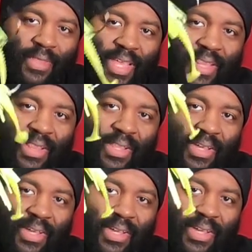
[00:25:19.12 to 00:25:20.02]
But that
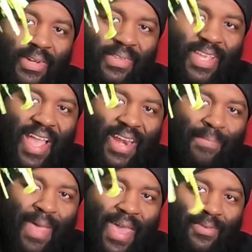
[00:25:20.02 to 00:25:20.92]
little tiny
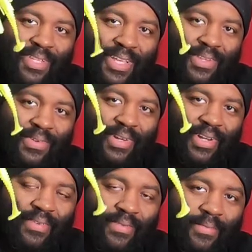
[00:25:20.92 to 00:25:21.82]
paddle tail on
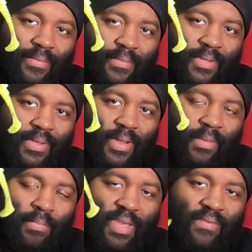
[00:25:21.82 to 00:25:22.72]
there, it's called a
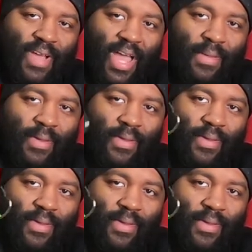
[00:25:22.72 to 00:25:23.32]
B-Vibe